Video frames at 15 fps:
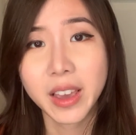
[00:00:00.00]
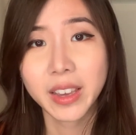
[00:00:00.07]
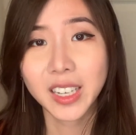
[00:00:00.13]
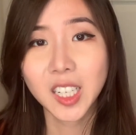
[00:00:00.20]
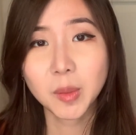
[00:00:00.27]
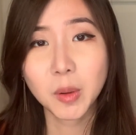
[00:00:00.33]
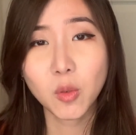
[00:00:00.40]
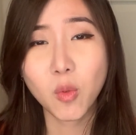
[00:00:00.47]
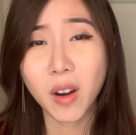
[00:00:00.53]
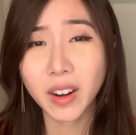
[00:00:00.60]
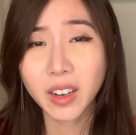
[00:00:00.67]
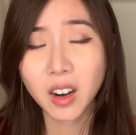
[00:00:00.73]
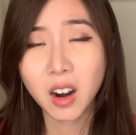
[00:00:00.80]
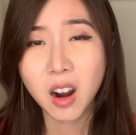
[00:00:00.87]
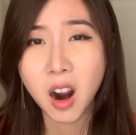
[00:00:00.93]
He's been
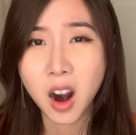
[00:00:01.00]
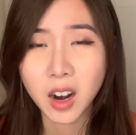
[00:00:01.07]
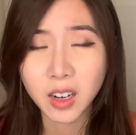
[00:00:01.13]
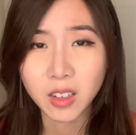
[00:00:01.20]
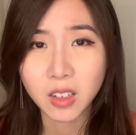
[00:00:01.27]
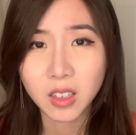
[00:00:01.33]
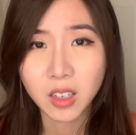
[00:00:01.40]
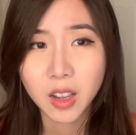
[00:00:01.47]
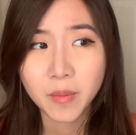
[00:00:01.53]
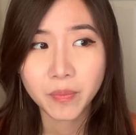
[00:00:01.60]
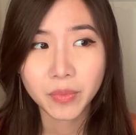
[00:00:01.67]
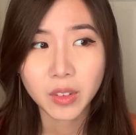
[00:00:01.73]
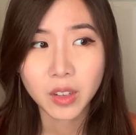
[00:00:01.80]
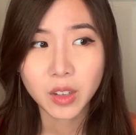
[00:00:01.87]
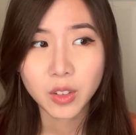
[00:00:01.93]
wanting our hearts
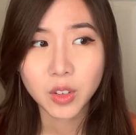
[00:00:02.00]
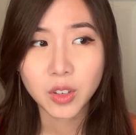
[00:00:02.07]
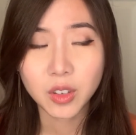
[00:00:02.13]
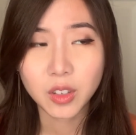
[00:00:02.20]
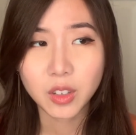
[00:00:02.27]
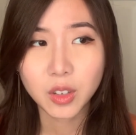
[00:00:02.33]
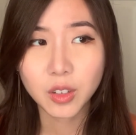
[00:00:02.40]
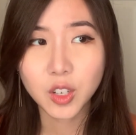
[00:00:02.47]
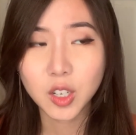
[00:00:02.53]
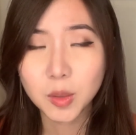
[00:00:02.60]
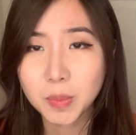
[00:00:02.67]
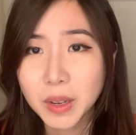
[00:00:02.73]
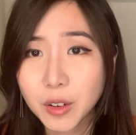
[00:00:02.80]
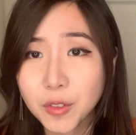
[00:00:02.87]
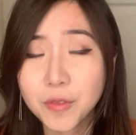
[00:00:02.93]
to just
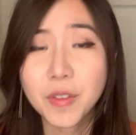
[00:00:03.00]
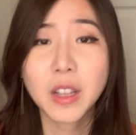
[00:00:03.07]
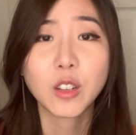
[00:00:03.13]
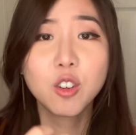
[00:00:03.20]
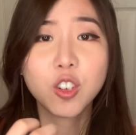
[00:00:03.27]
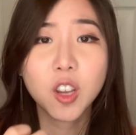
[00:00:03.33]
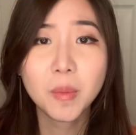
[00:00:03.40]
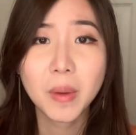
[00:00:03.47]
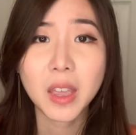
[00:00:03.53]
be in fellowship